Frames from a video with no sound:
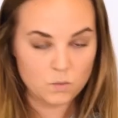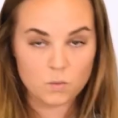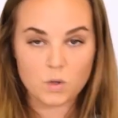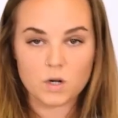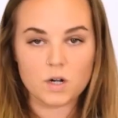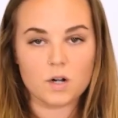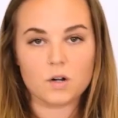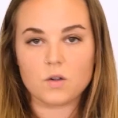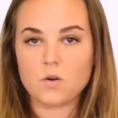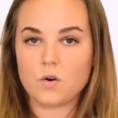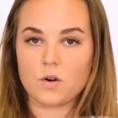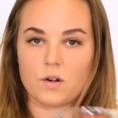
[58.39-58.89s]

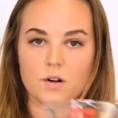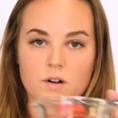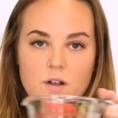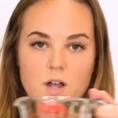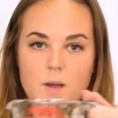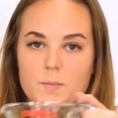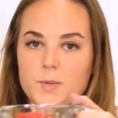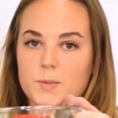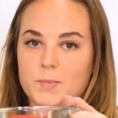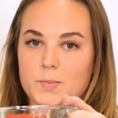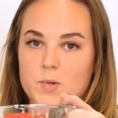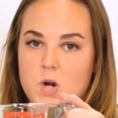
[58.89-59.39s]
1.25
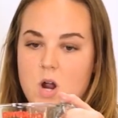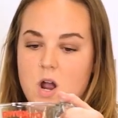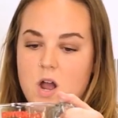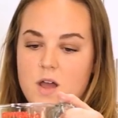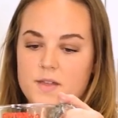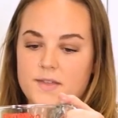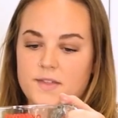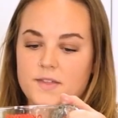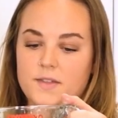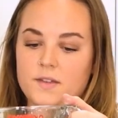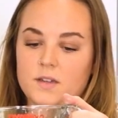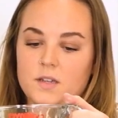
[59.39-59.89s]
cups
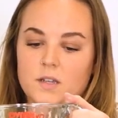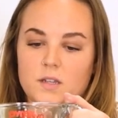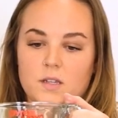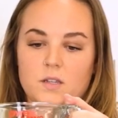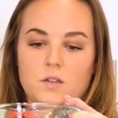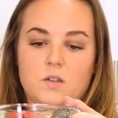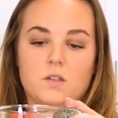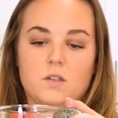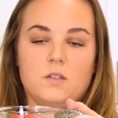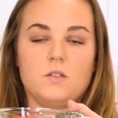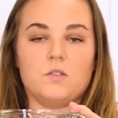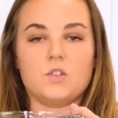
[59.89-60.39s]
broth. You
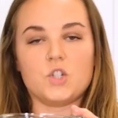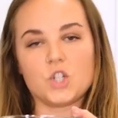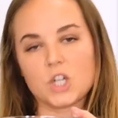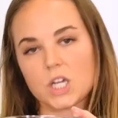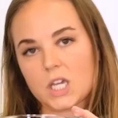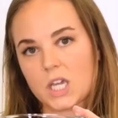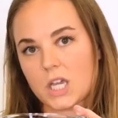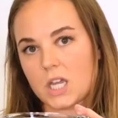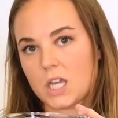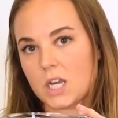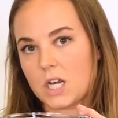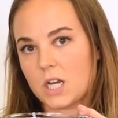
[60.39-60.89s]
can use
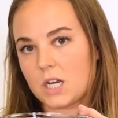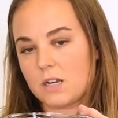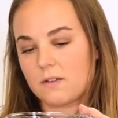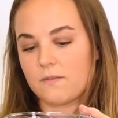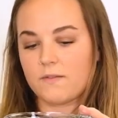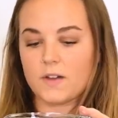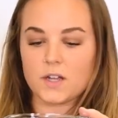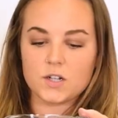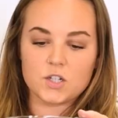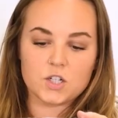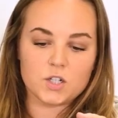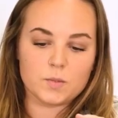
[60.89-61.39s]
chicken,
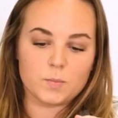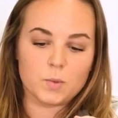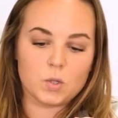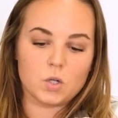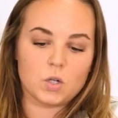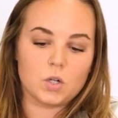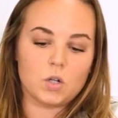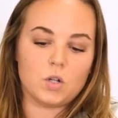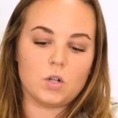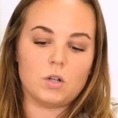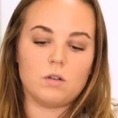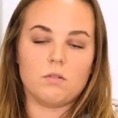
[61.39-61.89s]

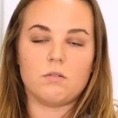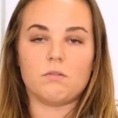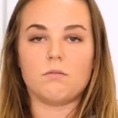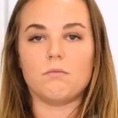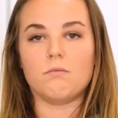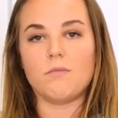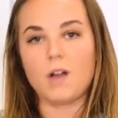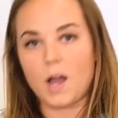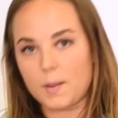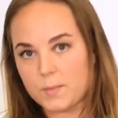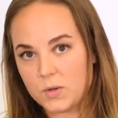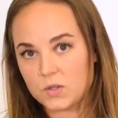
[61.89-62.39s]
vegetable.
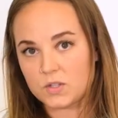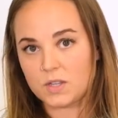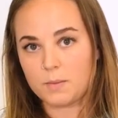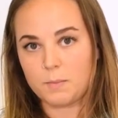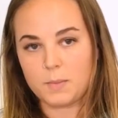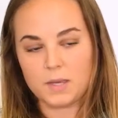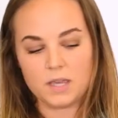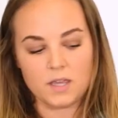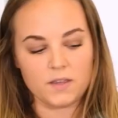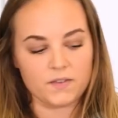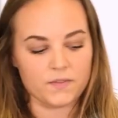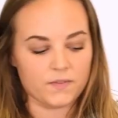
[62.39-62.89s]
I'm using
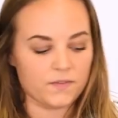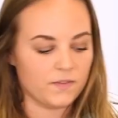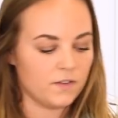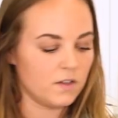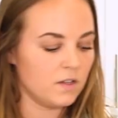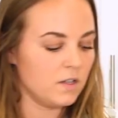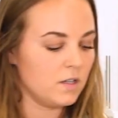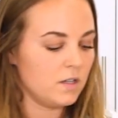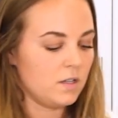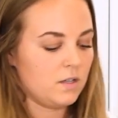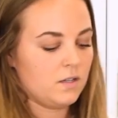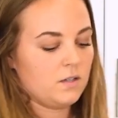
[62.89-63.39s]
beef,
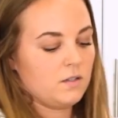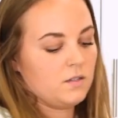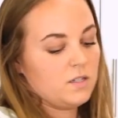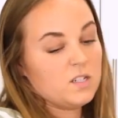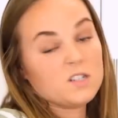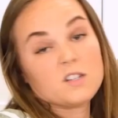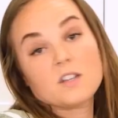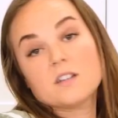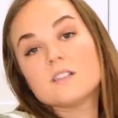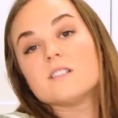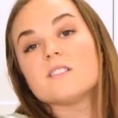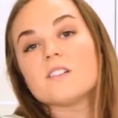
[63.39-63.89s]

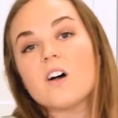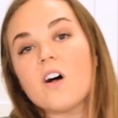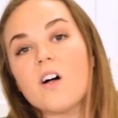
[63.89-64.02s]
just because that's